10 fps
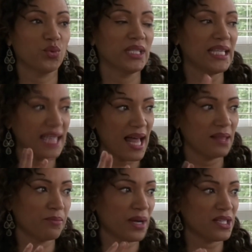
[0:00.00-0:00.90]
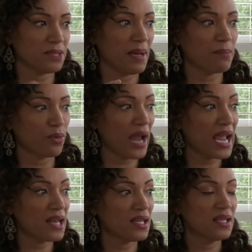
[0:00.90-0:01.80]
really calibrates my
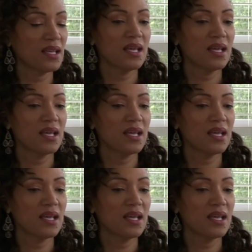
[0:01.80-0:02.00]
brain,